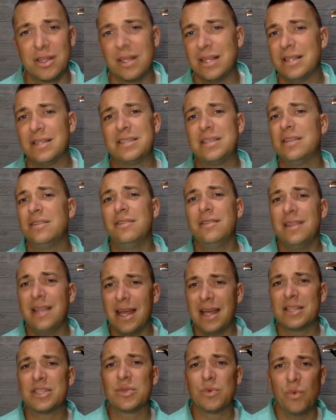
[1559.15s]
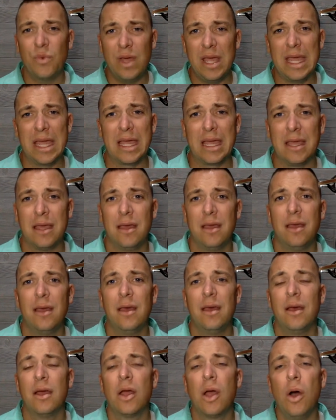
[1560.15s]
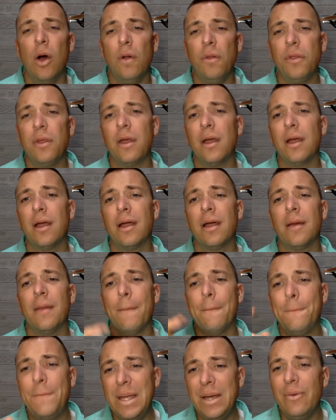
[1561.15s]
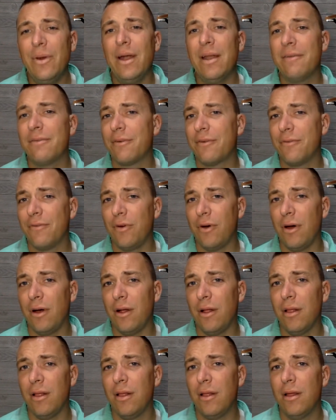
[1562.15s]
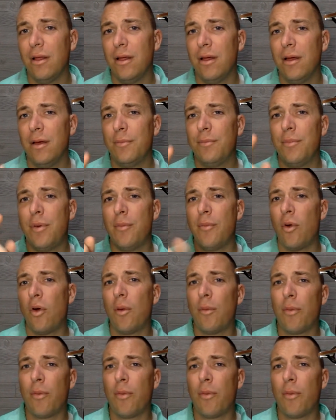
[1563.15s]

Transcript: And until next week, go out there, be ready for fall, but more